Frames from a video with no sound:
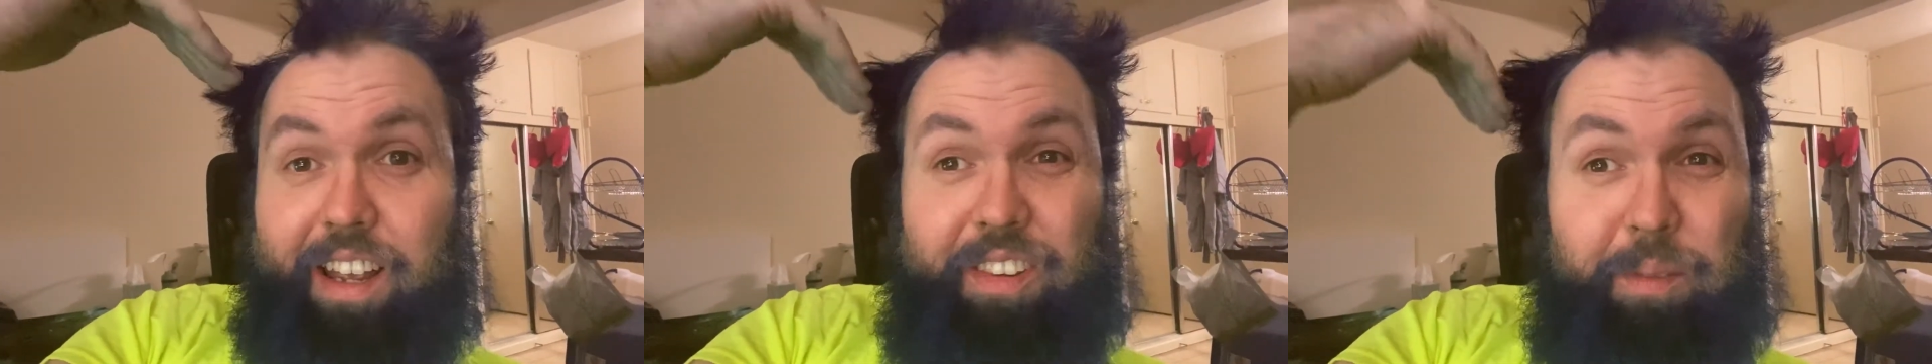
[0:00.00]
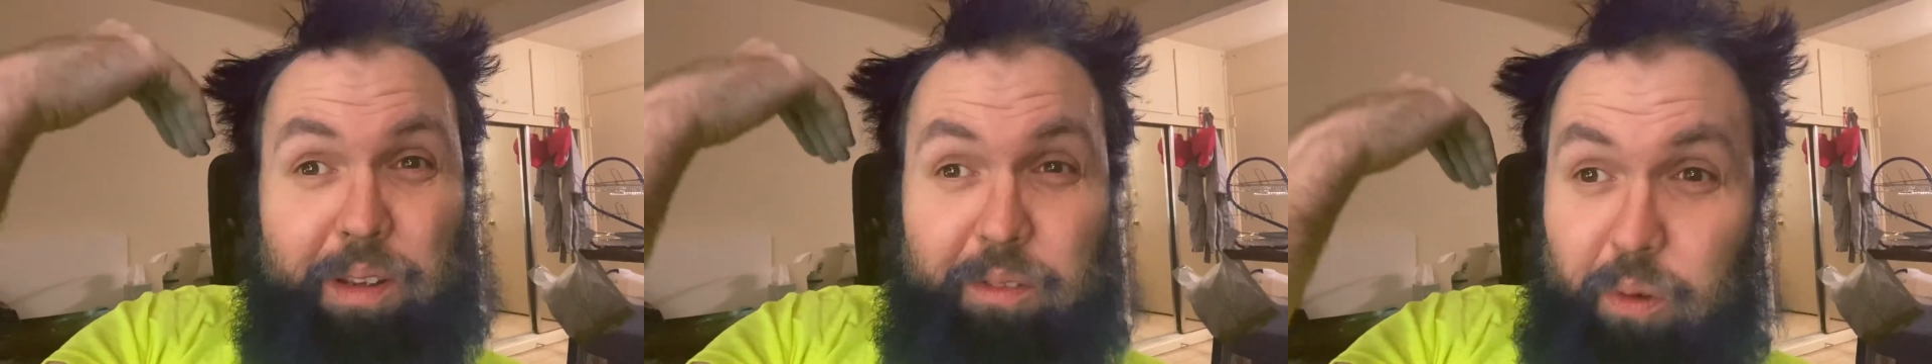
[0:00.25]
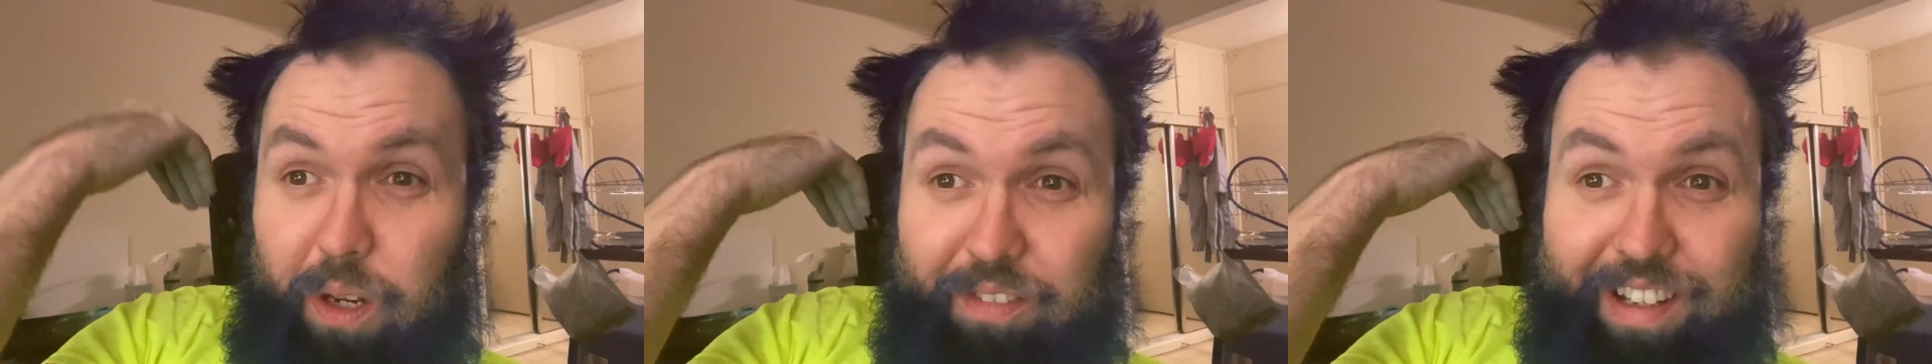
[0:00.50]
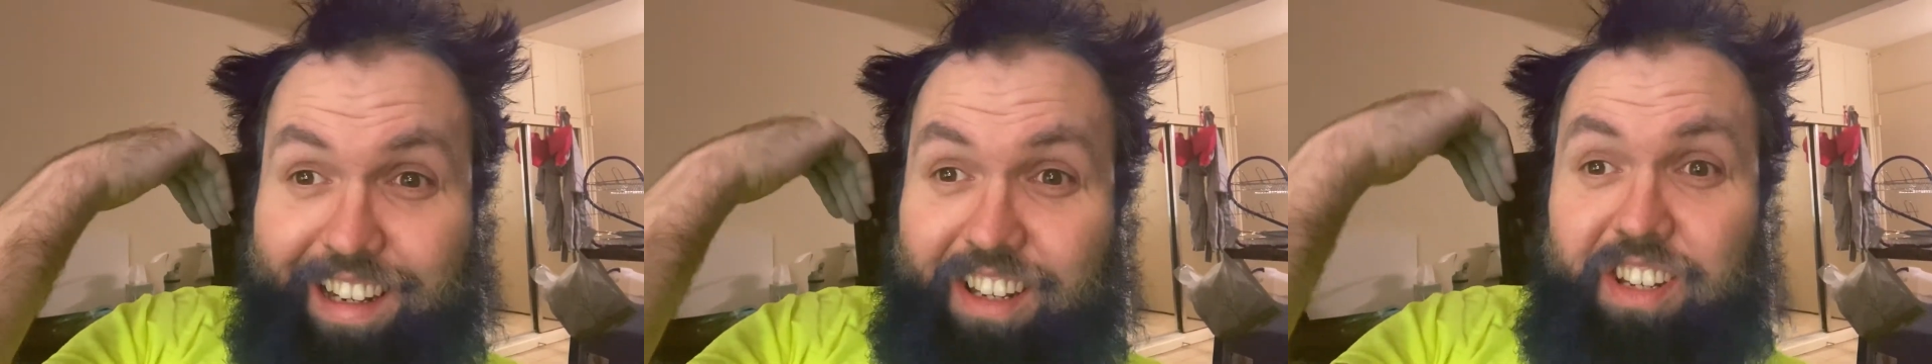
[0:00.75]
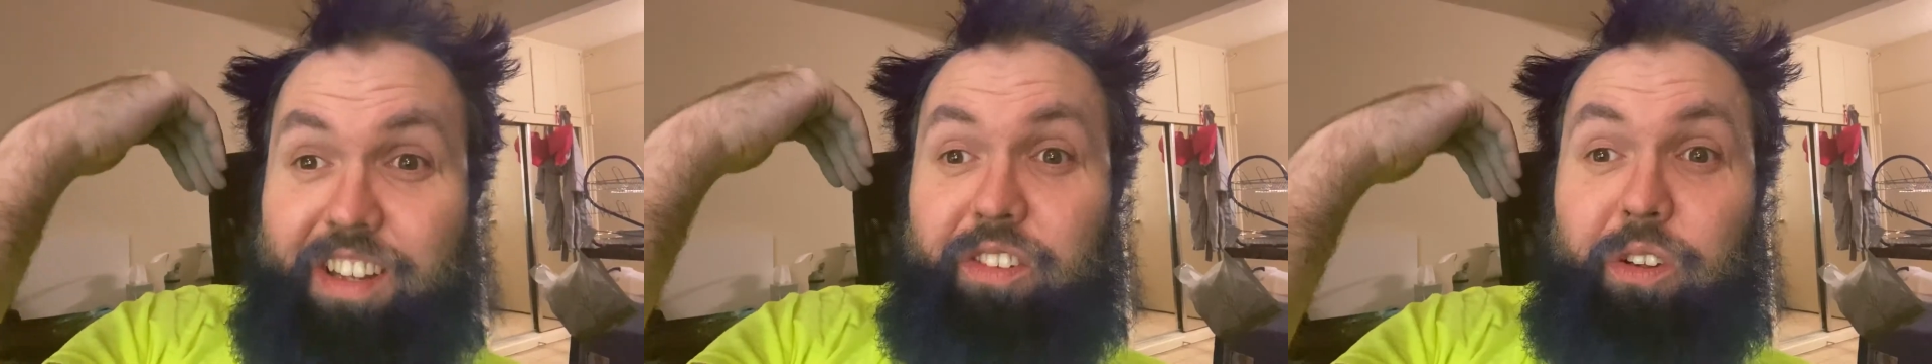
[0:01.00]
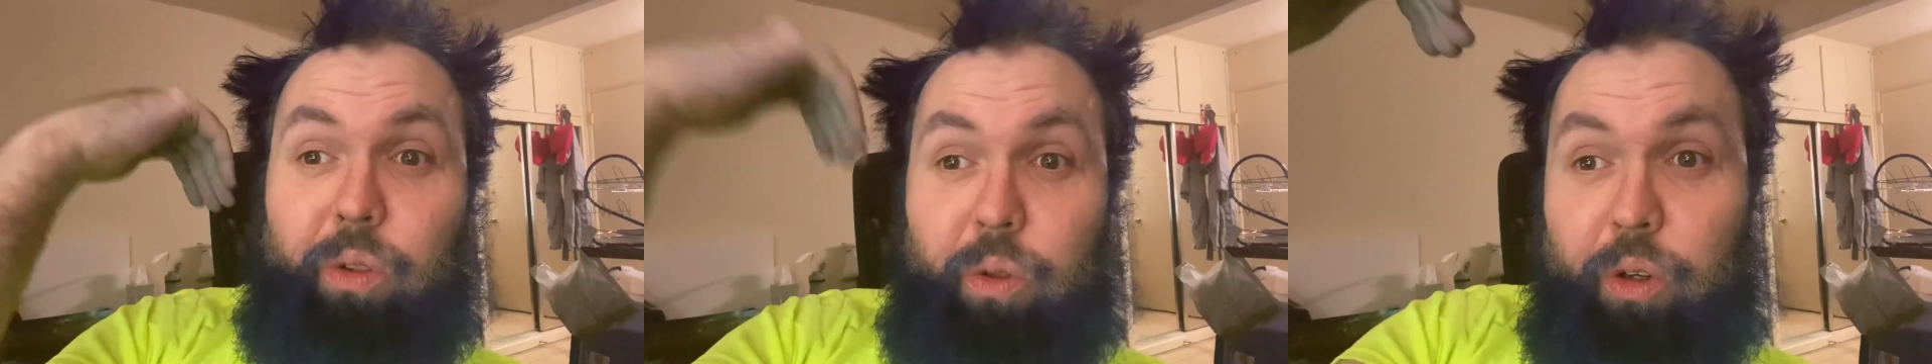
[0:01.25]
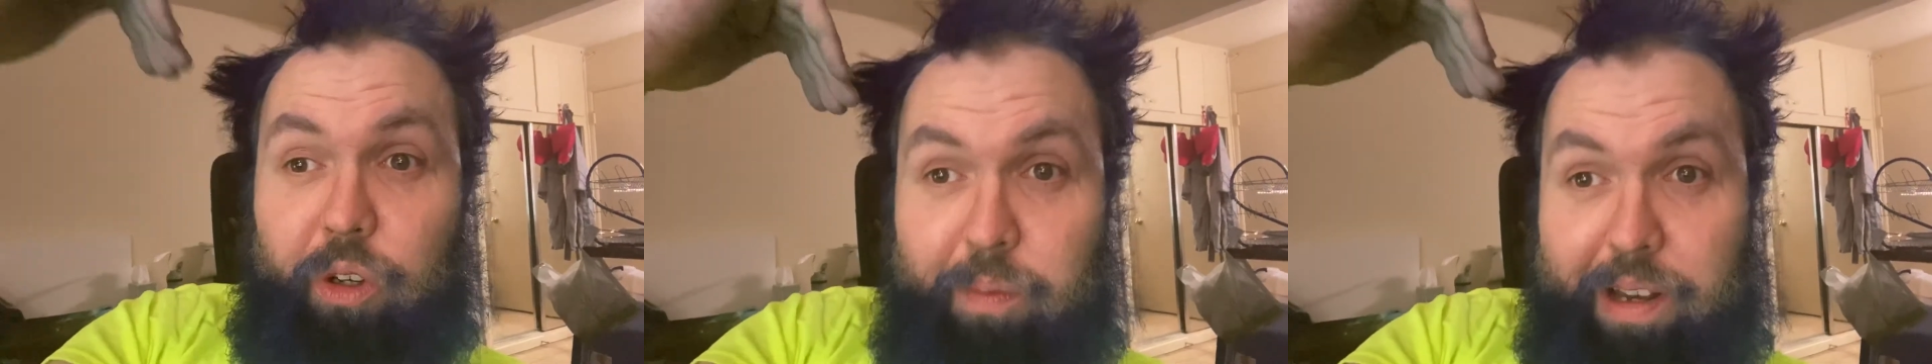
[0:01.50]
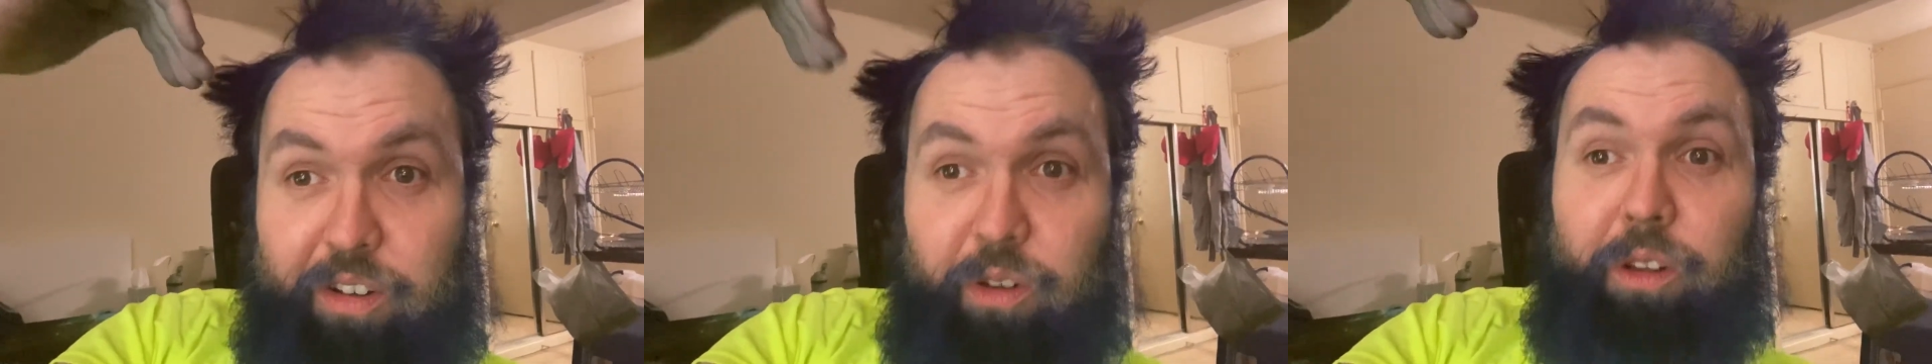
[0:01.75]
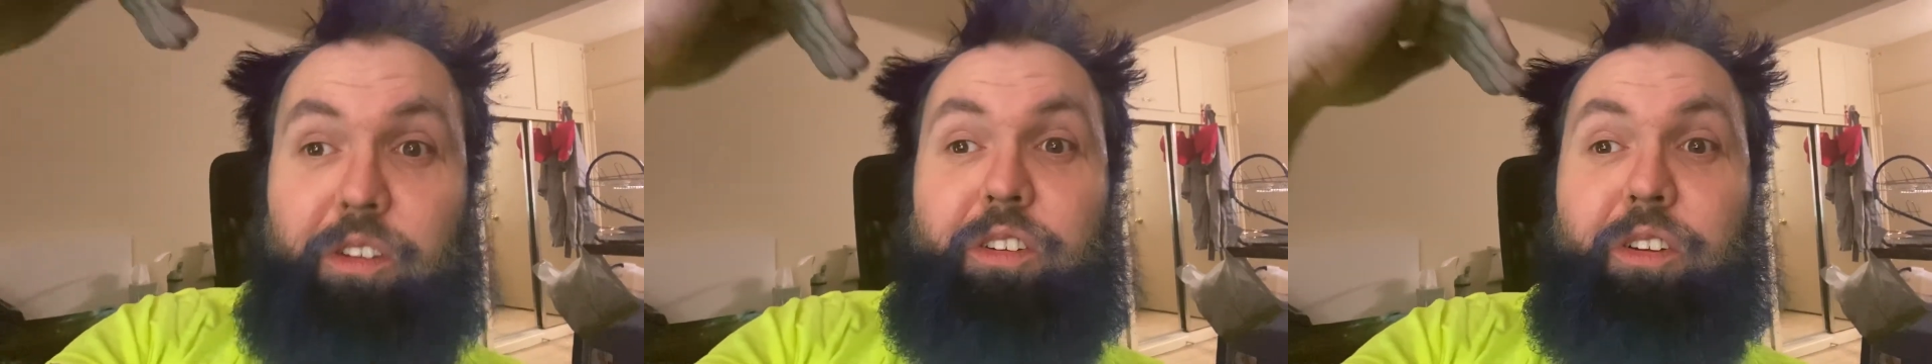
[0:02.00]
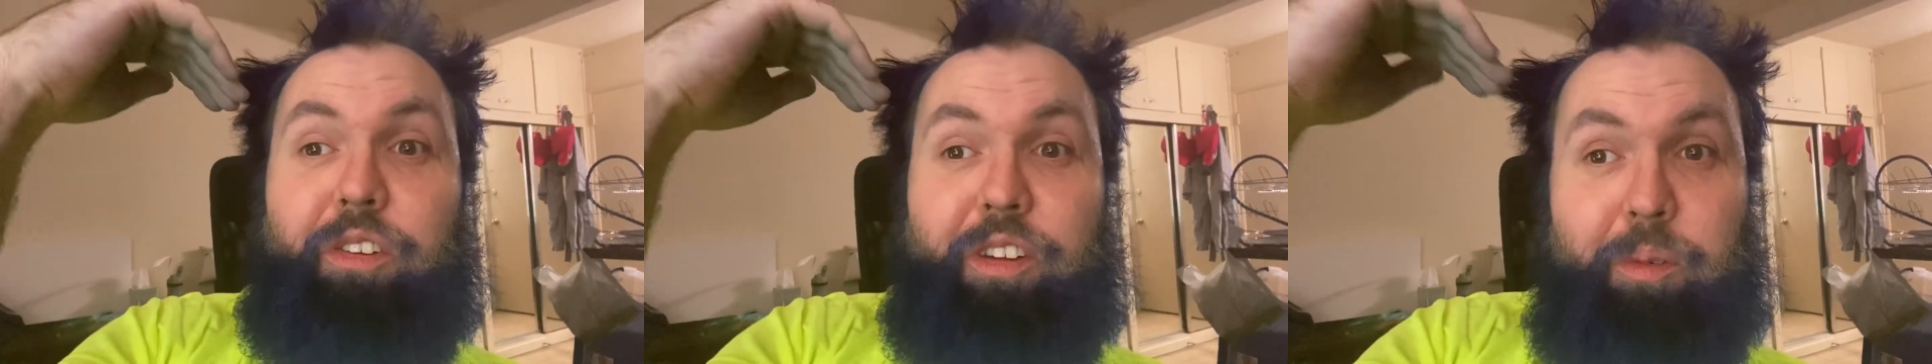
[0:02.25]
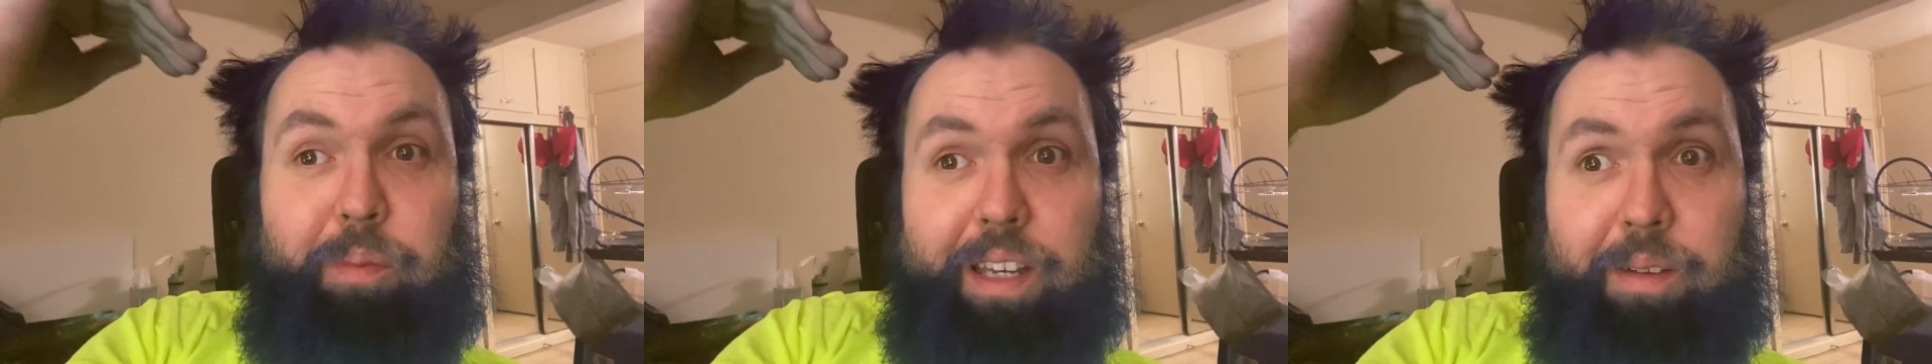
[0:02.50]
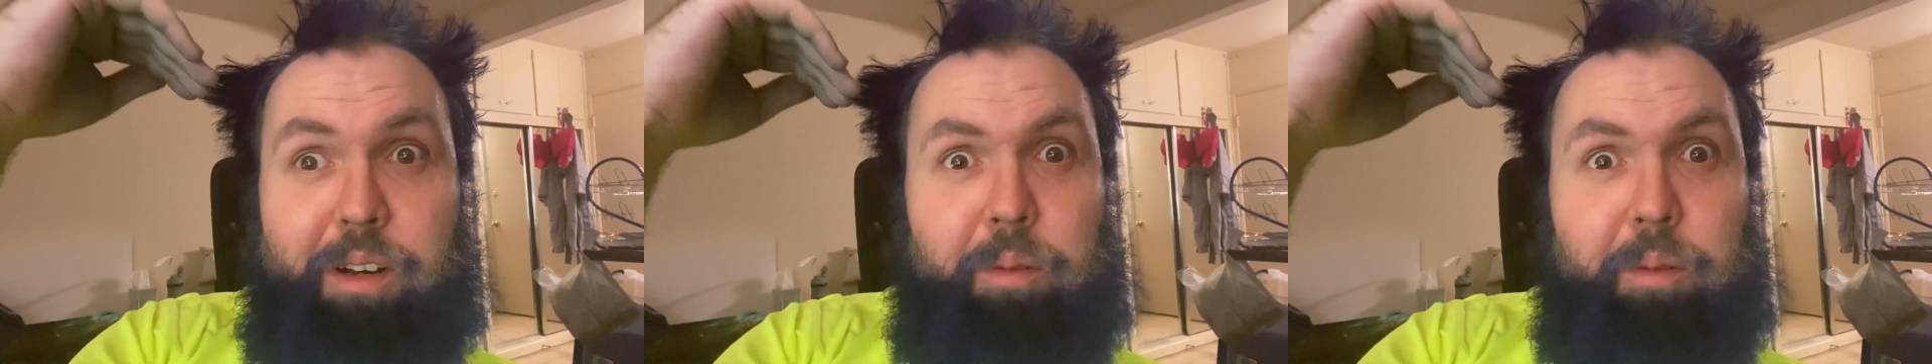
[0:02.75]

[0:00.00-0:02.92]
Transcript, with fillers: I sometimes won't even get a chance to look at my Todoist until 6 p.m.